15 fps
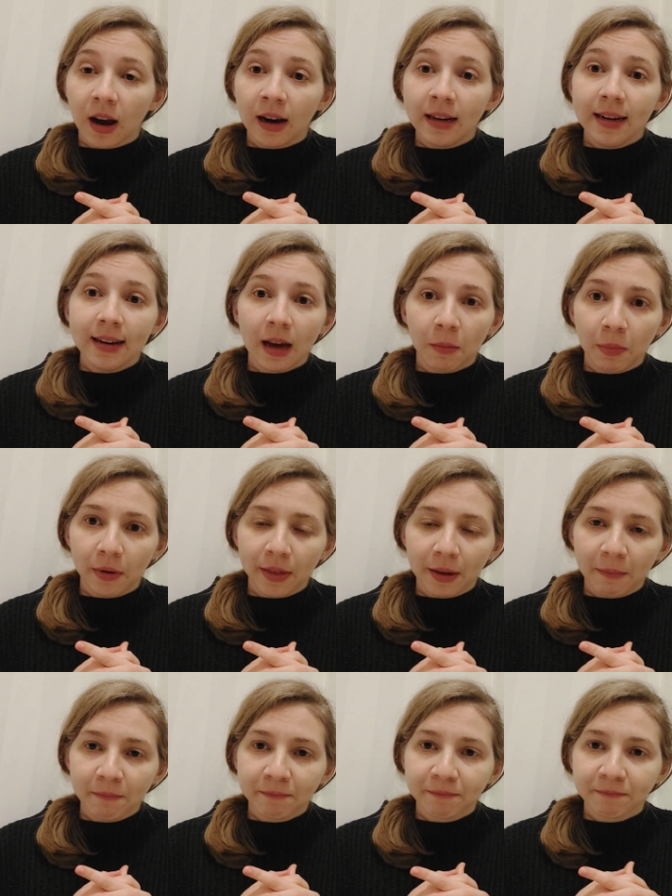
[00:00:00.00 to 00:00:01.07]
I need help with
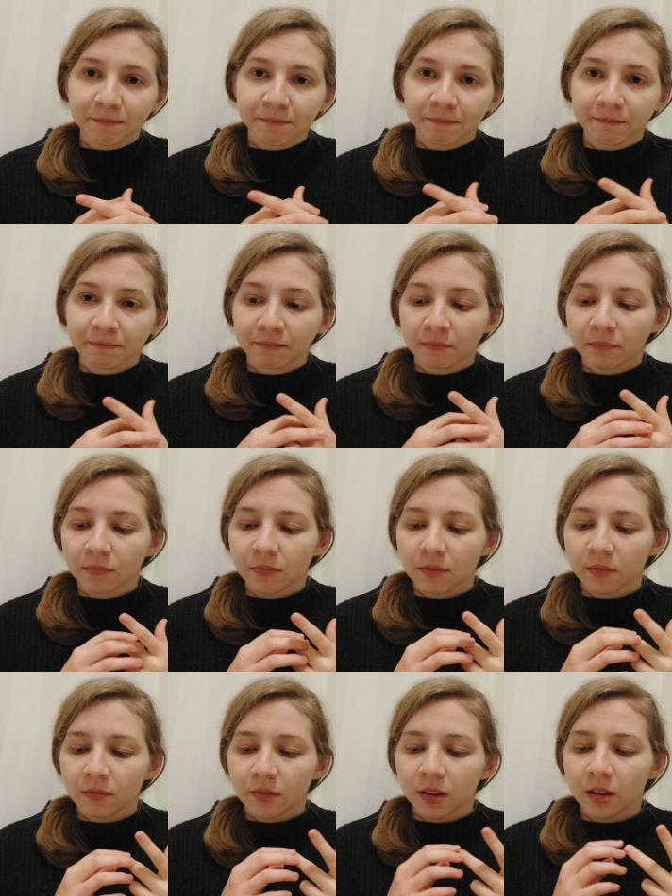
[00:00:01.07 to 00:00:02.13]

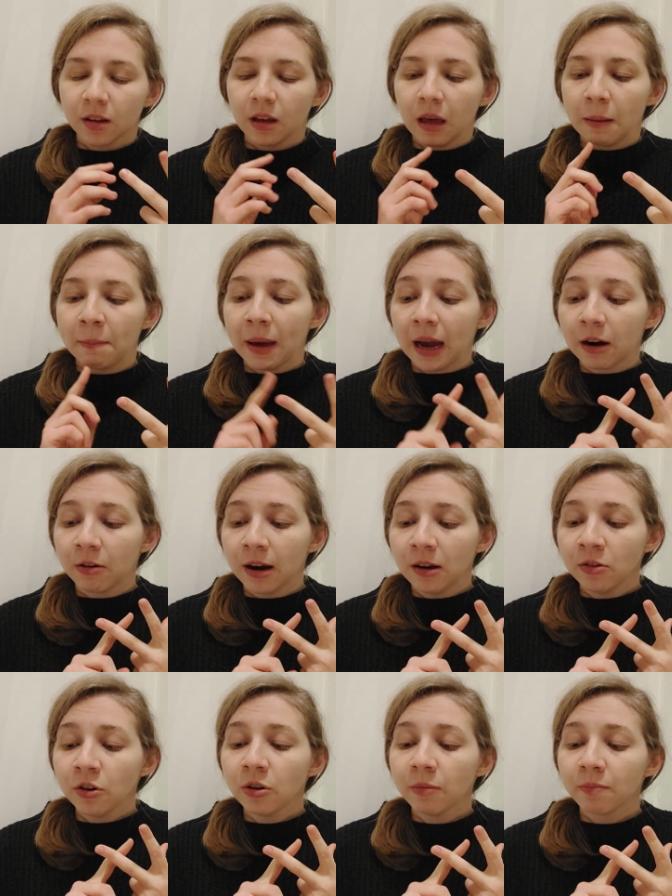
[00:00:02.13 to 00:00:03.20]
it. Background.